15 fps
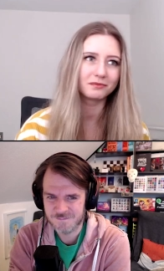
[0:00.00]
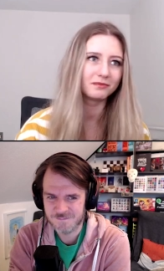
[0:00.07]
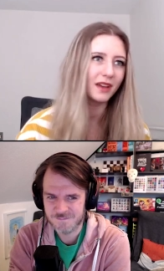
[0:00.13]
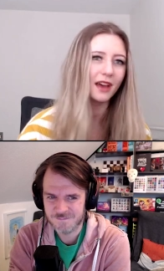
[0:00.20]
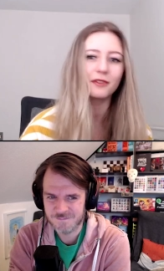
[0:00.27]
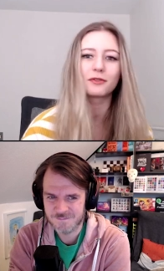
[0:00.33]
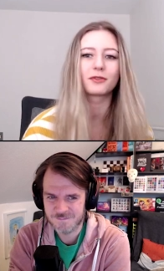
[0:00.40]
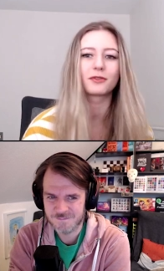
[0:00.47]

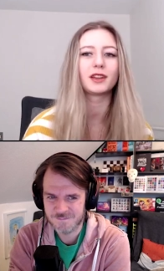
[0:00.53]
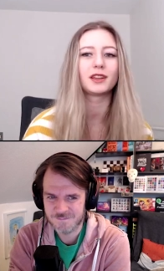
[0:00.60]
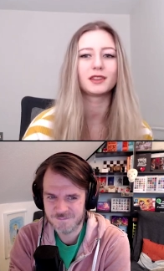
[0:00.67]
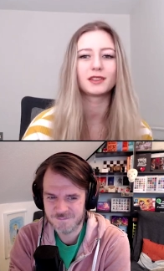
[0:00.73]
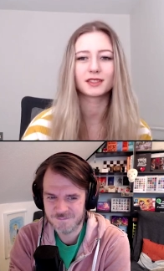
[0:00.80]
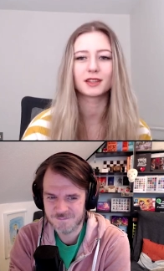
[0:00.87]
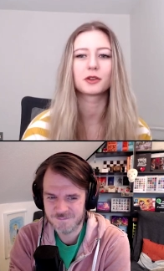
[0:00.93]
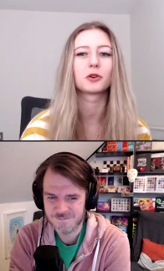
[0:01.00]
Speaker 1: every
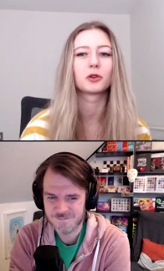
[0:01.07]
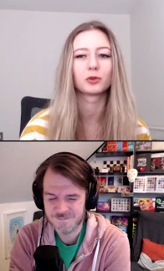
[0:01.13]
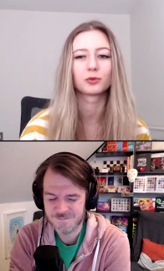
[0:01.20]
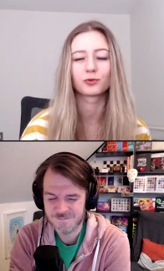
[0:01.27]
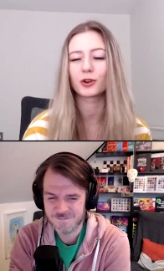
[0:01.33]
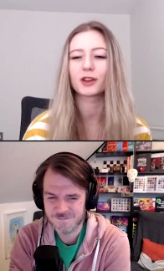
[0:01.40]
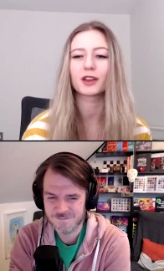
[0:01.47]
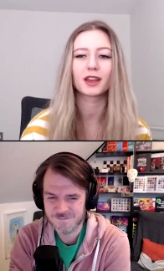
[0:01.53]
single
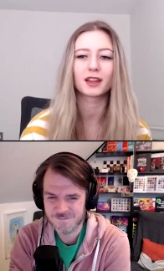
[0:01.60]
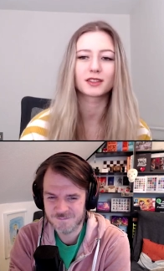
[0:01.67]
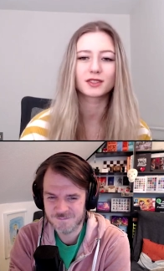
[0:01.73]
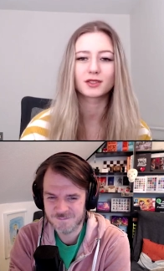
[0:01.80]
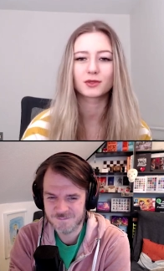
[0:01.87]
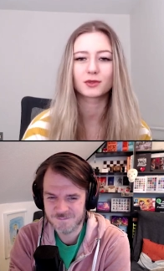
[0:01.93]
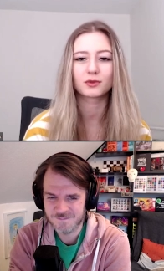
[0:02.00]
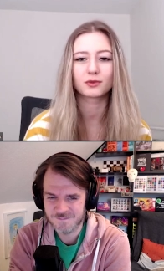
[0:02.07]
rook
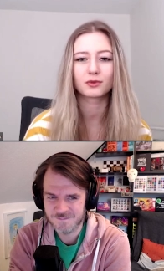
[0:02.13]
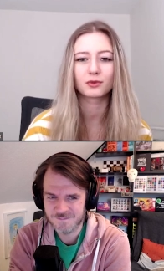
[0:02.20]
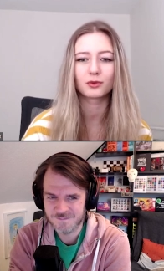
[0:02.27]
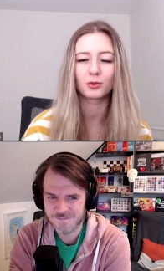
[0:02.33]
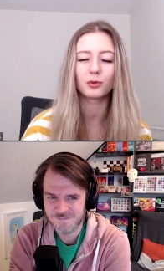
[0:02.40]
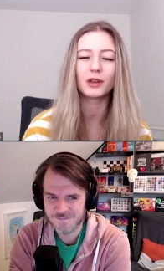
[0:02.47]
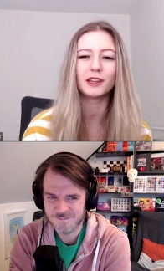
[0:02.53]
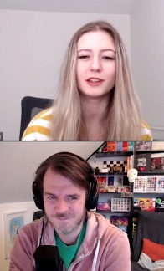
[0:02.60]
against
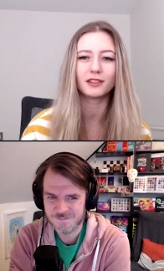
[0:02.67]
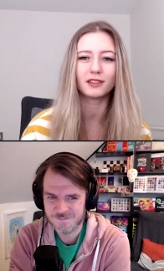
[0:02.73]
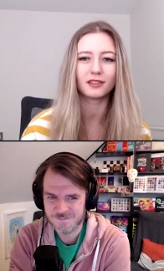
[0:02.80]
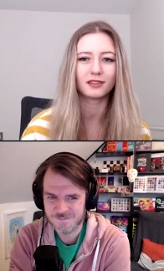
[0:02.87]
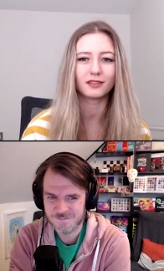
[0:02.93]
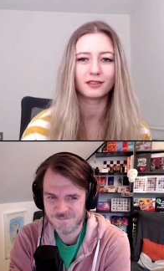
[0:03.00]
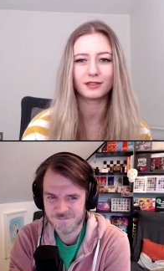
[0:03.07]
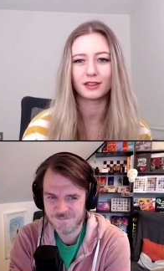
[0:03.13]

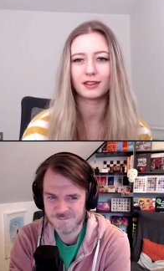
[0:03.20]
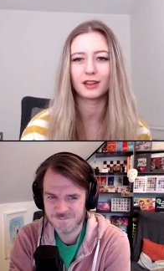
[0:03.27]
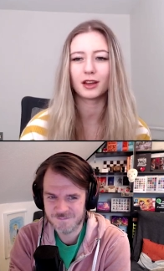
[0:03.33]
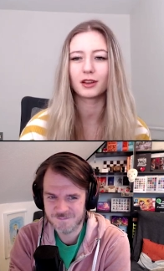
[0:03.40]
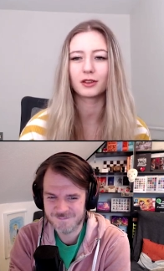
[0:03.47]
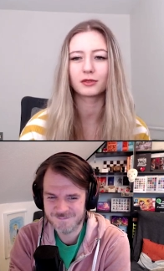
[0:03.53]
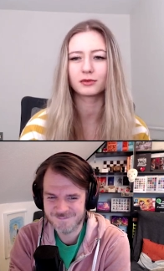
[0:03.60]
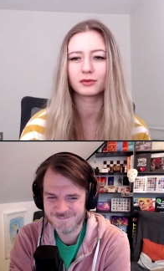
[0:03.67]
queen
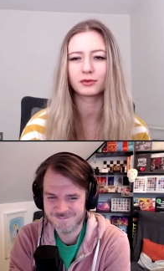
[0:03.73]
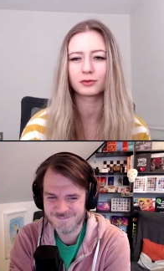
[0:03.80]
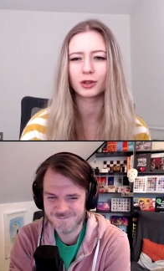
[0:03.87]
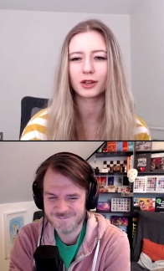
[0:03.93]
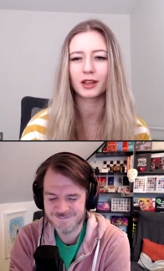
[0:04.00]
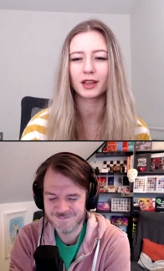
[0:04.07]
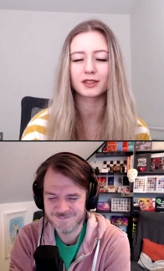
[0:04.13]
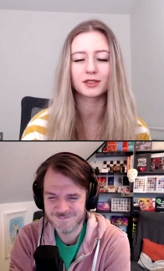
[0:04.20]

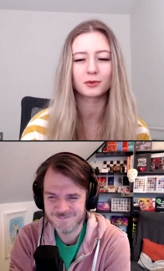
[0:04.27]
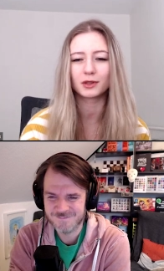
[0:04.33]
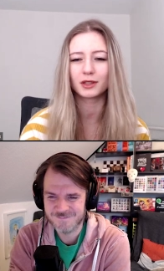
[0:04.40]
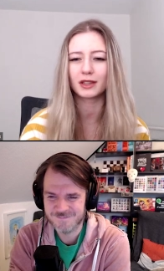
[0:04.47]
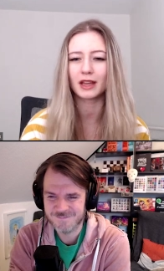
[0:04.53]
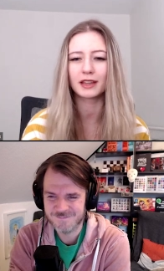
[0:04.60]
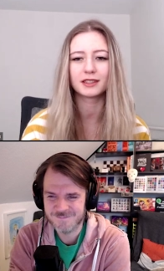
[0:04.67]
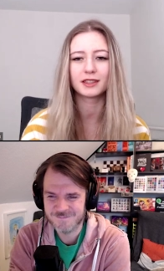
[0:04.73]

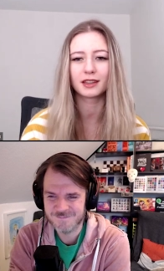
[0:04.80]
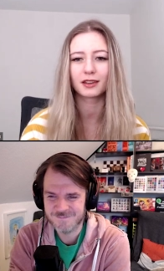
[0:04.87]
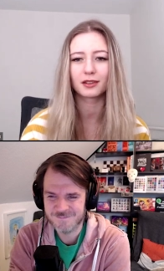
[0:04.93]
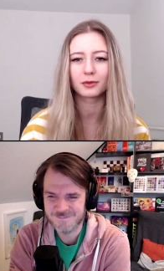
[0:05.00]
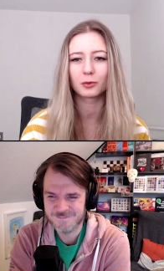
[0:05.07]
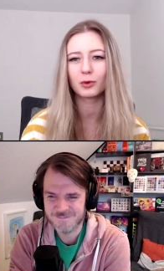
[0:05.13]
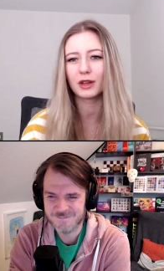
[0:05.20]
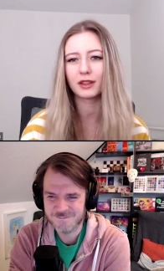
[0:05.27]
ending,
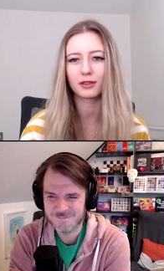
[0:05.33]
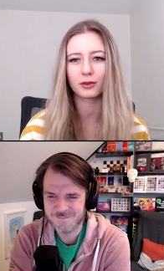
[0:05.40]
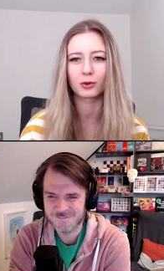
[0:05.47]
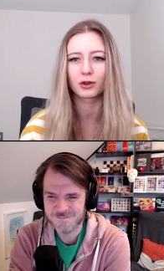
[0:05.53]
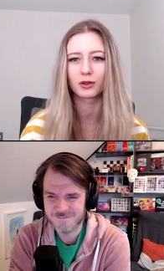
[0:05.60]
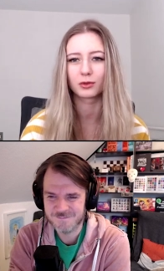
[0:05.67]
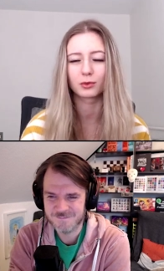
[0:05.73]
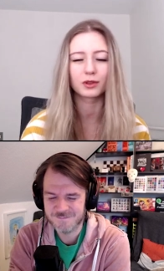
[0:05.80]
with
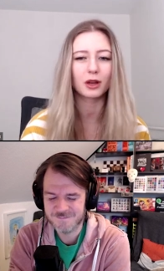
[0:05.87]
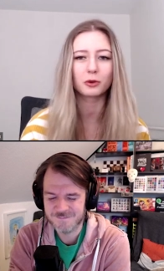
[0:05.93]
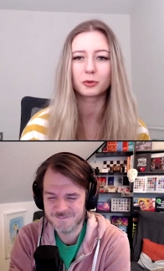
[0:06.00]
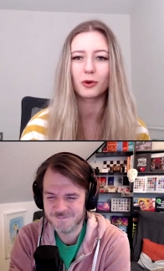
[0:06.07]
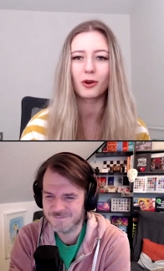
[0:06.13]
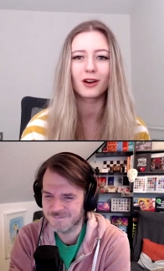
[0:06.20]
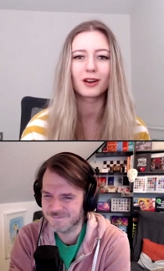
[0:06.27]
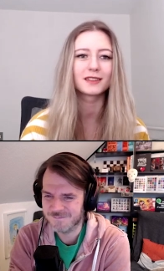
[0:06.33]
or without
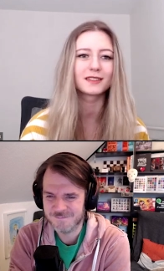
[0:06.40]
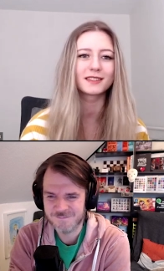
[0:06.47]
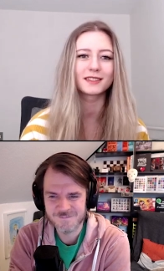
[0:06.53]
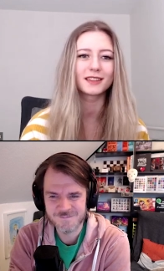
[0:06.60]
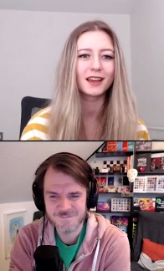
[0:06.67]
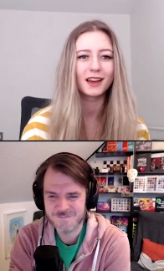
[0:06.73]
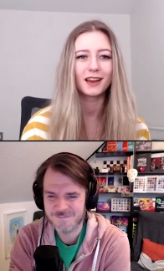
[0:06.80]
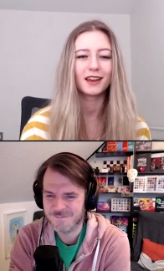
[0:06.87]

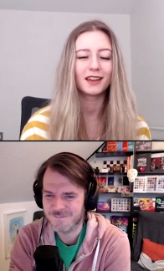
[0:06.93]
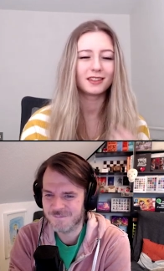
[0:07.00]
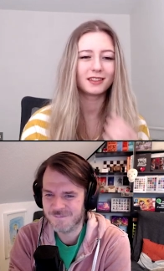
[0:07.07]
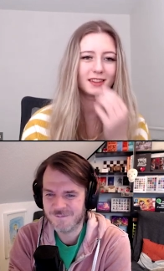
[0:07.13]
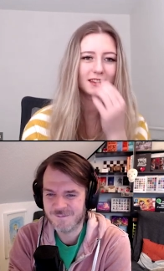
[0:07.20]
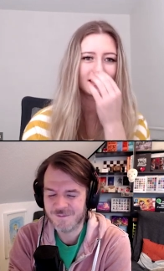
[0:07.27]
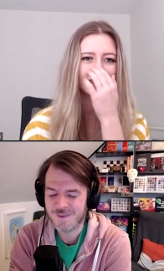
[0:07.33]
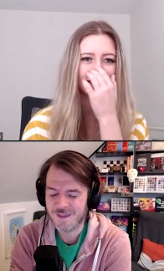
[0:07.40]
pawns.
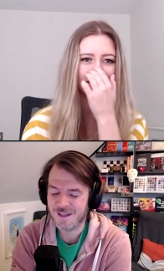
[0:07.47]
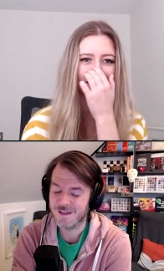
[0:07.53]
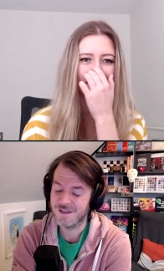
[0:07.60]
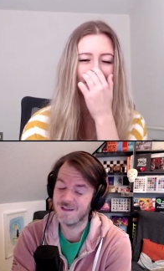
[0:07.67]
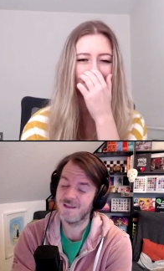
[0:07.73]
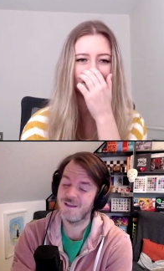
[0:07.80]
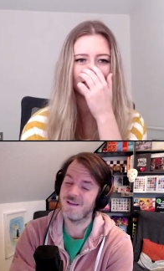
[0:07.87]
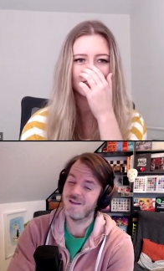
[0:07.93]
These
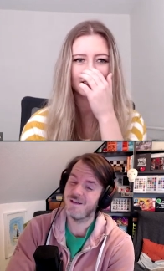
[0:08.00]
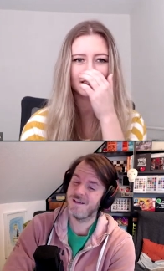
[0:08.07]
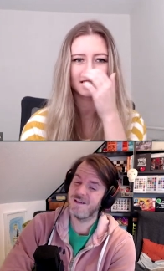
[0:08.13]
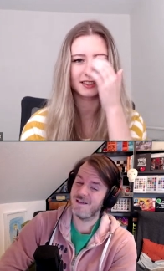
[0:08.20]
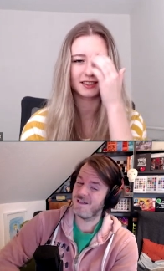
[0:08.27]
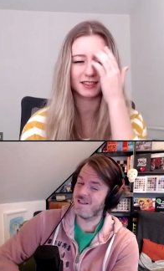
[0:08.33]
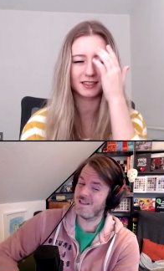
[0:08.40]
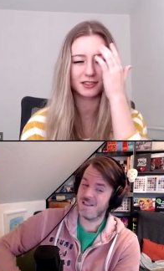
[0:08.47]
ideas
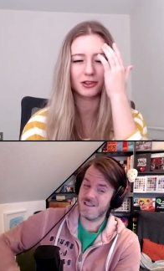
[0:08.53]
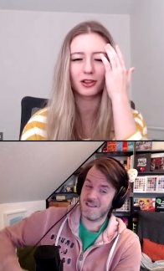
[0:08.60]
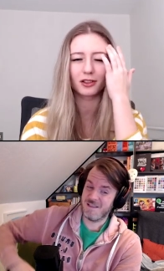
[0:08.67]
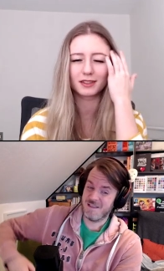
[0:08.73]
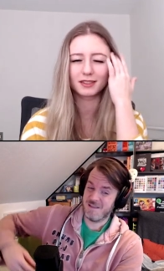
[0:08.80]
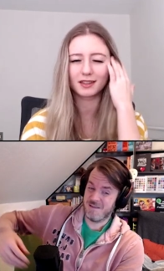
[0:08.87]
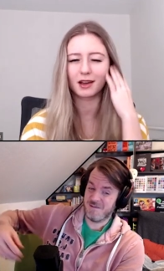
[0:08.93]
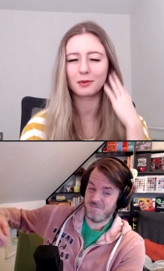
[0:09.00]
exist all
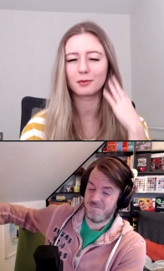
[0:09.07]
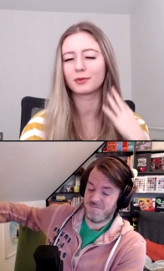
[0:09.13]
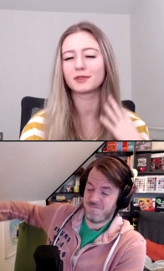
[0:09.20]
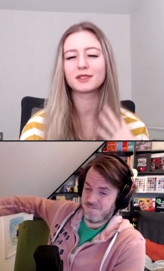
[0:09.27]
the time. We